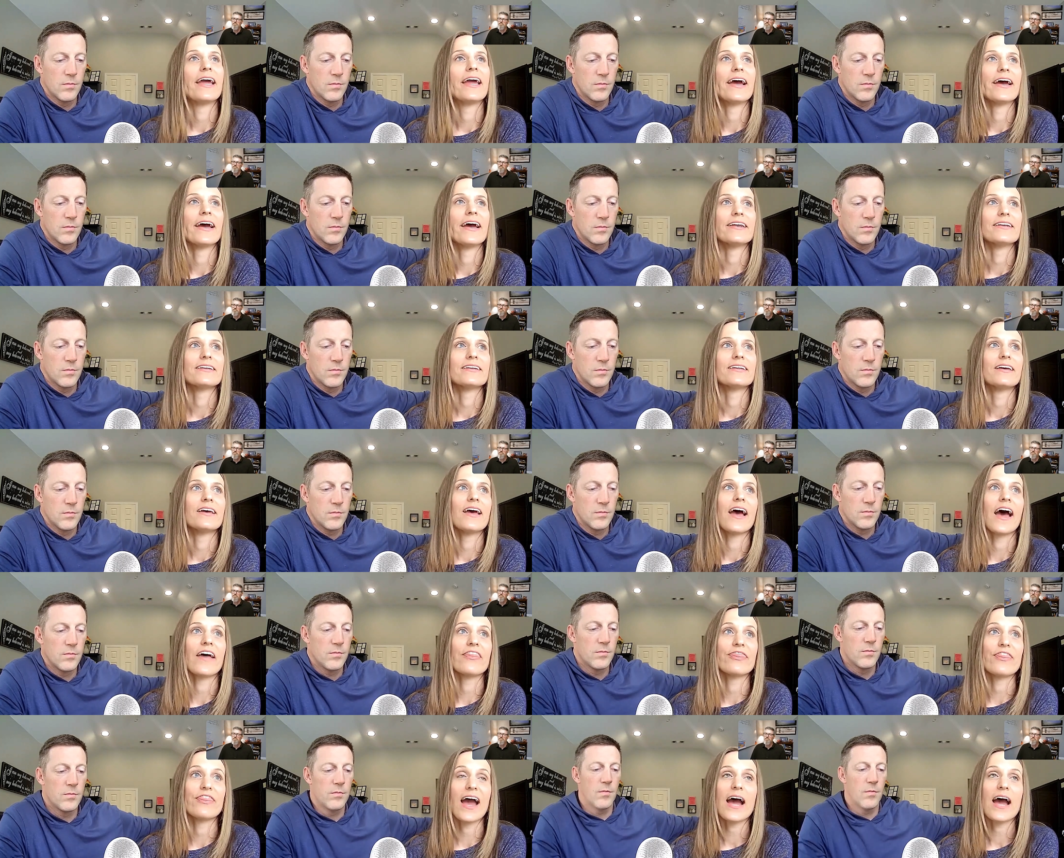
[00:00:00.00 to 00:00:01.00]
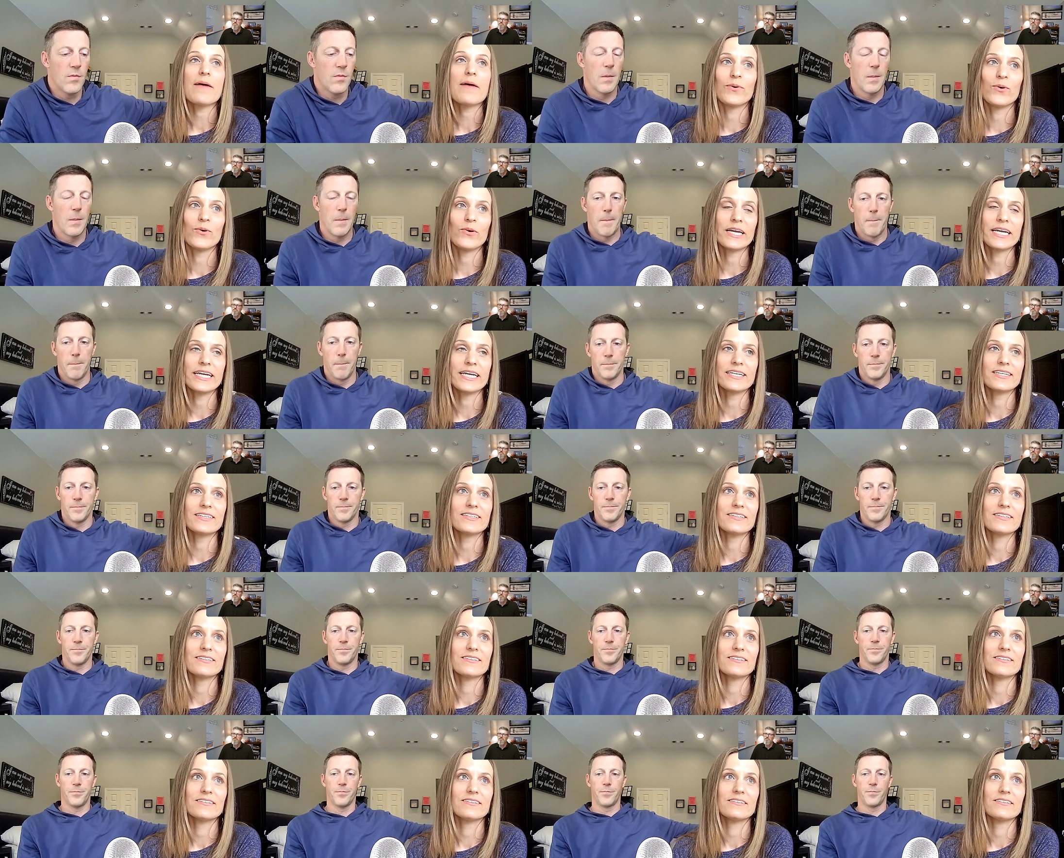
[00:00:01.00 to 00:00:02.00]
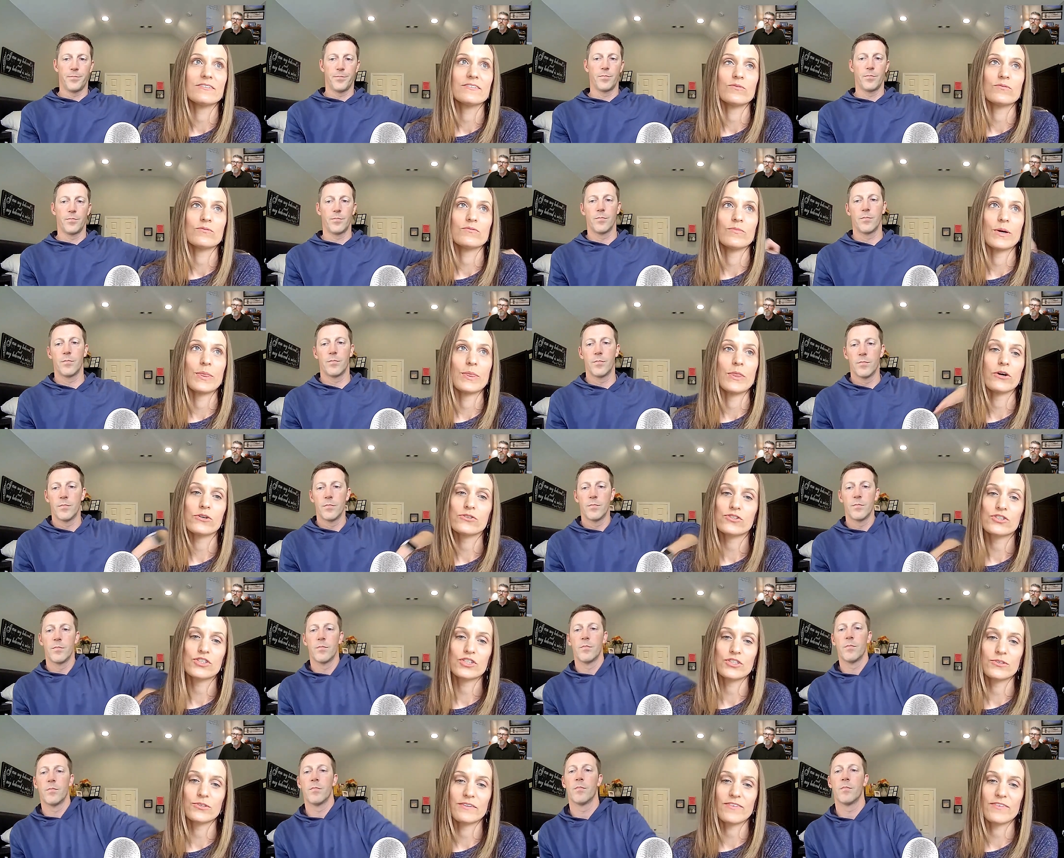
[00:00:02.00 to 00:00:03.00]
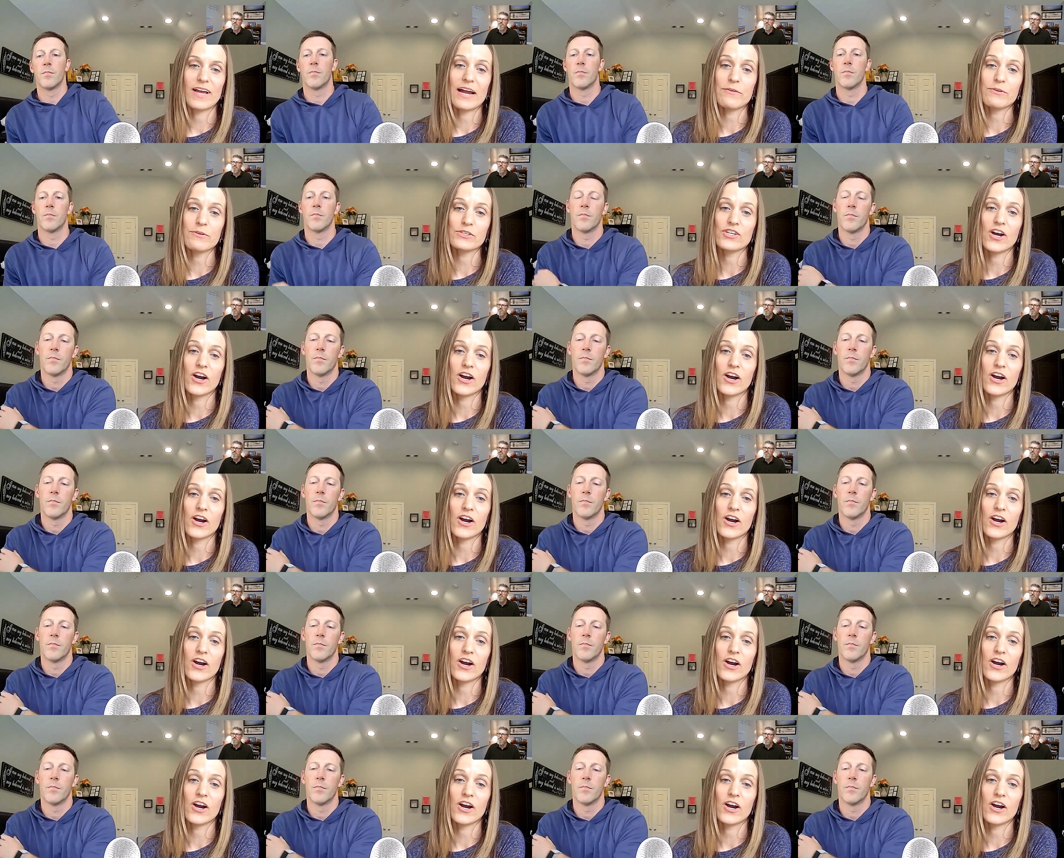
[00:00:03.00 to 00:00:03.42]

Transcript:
Speaker 1: And at that point, when those two and I